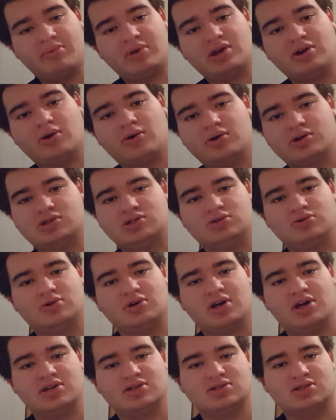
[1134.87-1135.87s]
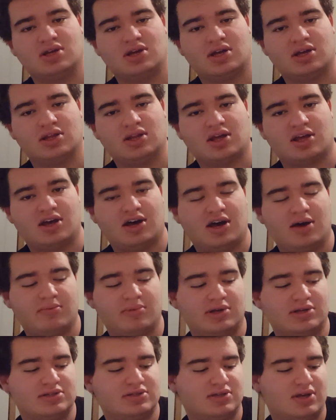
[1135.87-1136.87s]
Let me know what you guys think in the
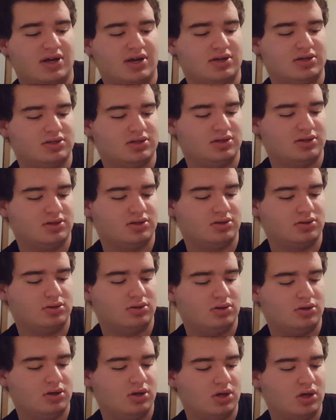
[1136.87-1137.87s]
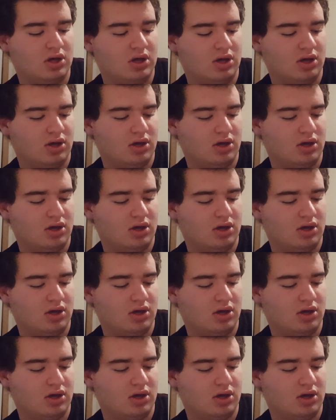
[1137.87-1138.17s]
comment section.